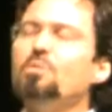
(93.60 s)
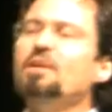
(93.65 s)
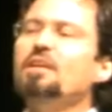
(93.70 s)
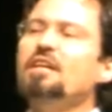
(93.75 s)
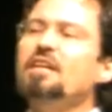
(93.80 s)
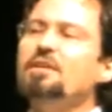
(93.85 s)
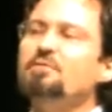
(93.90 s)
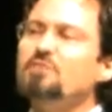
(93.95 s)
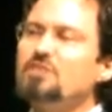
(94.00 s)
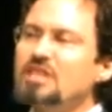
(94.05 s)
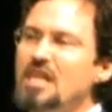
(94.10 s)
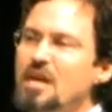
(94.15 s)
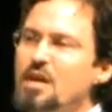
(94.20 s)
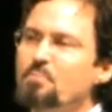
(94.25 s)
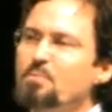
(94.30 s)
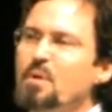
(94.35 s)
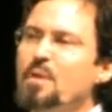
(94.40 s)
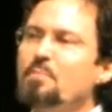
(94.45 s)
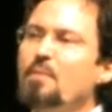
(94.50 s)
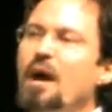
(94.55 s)
believe
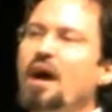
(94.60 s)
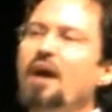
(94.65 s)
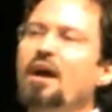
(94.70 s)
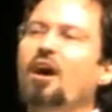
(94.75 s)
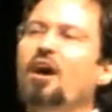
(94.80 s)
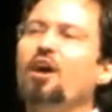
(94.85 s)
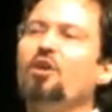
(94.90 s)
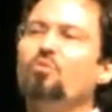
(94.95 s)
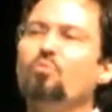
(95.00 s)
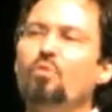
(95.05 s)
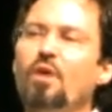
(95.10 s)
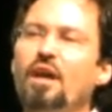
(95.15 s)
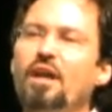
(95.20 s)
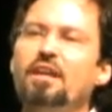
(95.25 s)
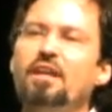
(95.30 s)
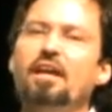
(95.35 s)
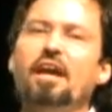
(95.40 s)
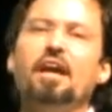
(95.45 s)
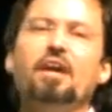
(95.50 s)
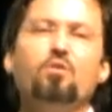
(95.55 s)
deep in my heart
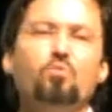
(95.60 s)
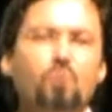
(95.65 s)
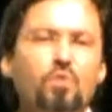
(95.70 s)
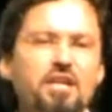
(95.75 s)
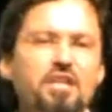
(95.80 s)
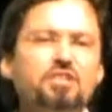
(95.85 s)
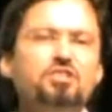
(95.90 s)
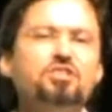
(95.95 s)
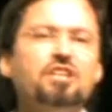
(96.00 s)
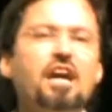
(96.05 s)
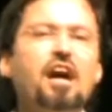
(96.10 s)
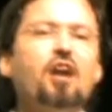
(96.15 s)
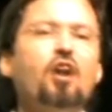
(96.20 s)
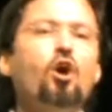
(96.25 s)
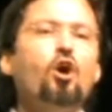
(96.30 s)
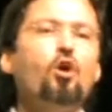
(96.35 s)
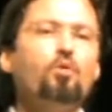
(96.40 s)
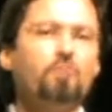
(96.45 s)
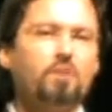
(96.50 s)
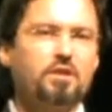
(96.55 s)
one day we shall
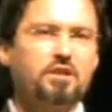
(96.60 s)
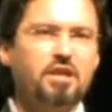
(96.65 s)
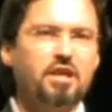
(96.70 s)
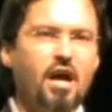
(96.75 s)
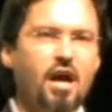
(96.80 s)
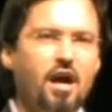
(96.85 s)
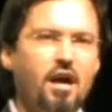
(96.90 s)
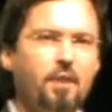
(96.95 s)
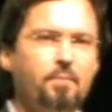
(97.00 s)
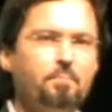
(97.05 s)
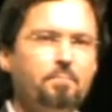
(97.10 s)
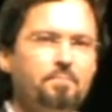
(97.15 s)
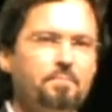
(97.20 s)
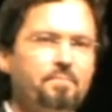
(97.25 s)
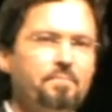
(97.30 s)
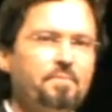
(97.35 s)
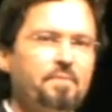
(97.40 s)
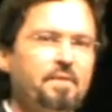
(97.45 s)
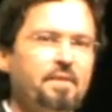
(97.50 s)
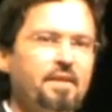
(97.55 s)
overcome.
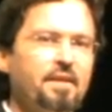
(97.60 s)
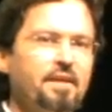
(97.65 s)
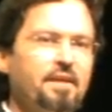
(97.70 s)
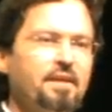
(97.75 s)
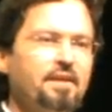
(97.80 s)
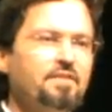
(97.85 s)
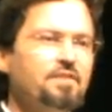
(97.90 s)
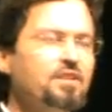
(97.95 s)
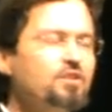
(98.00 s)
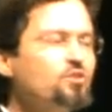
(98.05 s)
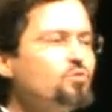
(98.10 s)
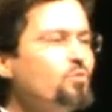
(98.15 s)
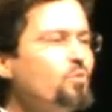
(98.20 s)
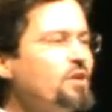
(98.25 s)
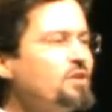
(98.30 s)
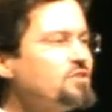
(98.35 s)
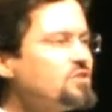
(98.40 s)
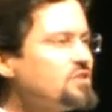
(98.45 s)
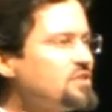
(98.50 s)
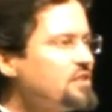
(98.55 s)
This
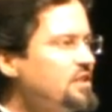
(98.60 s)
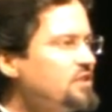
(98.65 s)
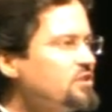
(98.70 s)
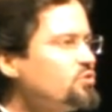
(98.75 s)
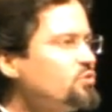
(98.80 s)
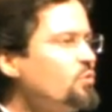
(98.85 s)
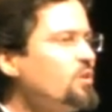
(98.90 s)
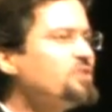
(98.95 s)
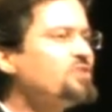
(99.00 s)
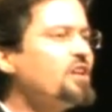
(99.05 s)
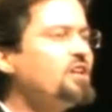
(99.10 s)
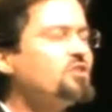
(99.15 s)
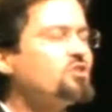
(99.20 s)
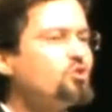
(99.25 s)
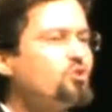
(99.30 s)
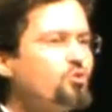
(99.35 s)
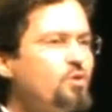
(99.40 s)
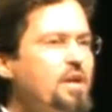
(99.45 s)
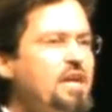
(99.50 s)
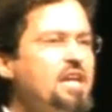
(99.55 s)
was a
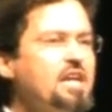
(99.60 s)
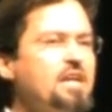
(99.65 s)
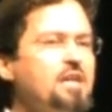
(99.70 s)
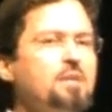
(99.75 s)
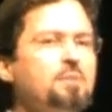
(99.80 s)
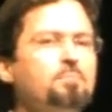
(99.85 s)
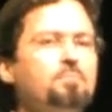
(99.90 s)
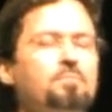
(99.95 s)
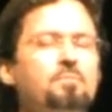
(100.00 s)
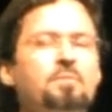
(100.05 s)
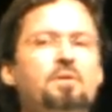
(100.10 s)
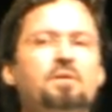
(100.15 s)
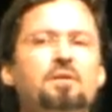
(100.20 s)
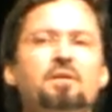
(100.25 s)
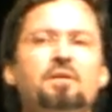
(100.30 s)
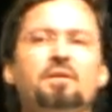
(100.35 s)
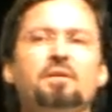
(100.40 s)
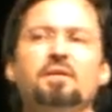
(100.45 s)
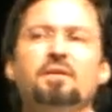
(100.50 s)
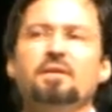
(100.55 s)
dream
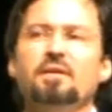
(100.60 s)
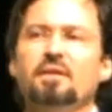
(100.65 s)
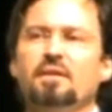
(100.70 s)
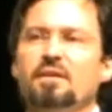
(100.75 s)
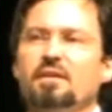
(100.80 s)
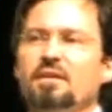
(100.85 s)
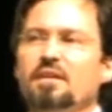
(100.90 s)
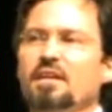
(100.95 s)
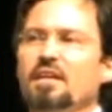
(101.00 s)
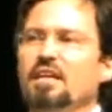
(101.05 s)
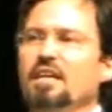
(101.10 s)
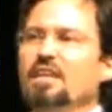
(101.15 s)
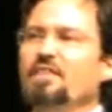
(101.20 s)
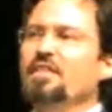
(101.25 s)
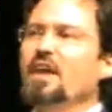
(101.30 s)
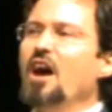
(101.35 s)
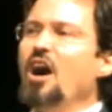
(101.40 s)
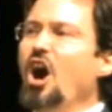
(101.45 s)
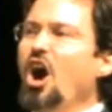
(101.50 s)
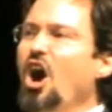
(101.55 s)
in
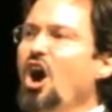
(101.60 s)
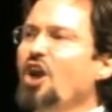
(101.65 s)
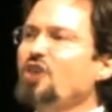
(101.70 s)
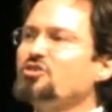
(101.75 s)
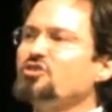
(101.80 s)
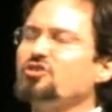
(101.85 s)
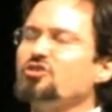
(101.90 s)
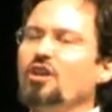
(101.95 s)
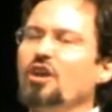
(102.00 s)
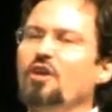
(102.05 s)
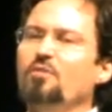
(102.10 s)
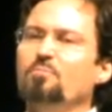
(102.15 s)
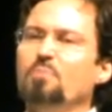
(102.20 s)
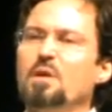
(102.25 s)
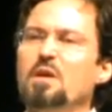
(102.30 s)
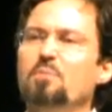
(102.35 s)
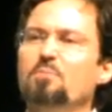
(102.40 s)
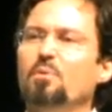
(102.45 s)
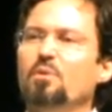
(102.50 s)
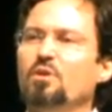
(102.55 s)
the hearts of
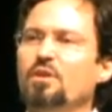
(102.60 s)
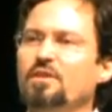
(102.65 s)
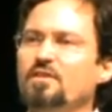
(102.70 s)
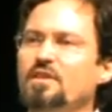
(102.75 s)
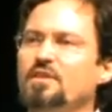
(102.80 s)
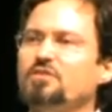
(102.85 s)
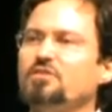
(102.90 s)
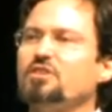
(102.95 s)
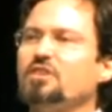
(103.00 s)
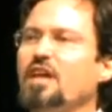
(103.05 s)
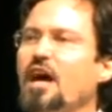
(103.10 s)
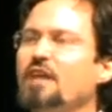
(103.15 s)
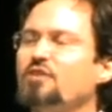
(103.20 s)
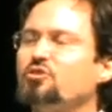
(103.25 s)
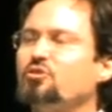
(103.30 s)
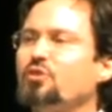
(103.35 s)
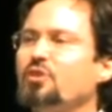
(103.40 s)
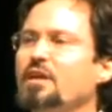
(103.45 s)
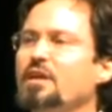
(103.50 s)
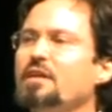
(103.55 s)
people in this
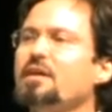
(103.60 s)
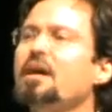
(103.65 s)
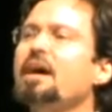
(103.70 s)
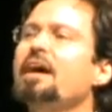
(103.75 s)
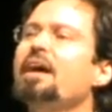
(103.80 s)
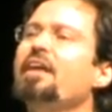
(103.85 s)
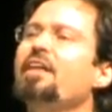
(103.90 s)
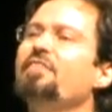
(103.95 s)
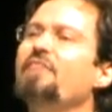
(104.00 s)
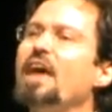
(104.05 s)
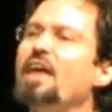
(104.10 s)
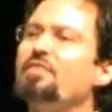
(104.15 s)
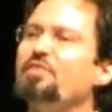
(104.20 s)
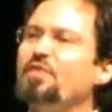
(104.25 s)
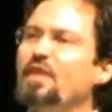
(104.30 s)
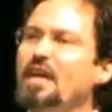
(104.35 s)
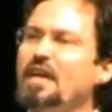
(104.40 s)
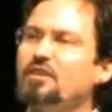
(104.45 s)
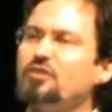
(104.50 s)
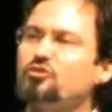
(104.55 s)
country that
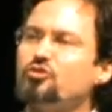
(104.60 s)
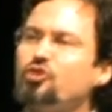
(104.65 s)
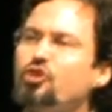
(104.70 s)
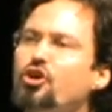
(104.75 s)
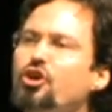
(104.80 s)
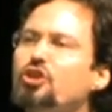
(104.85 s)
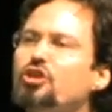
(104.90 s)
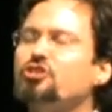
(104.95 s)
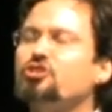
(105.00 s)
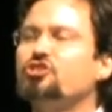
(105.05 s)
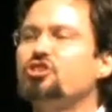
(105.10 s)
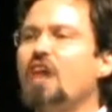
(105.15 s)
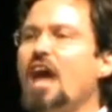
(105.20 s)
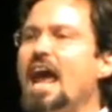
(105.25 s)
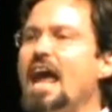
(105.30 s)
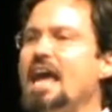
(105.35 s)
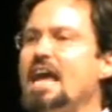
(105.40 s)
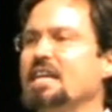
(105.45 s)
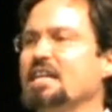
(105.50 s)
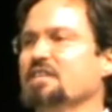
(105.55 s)
things could
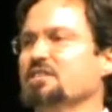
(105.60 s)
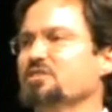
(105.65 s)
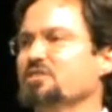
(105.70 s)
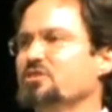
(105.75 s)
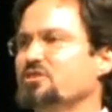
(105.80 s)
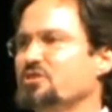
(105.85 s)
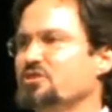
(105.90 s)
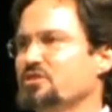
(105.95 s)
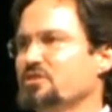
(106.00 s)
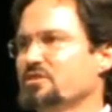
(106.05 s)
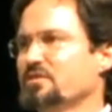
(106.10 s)
change.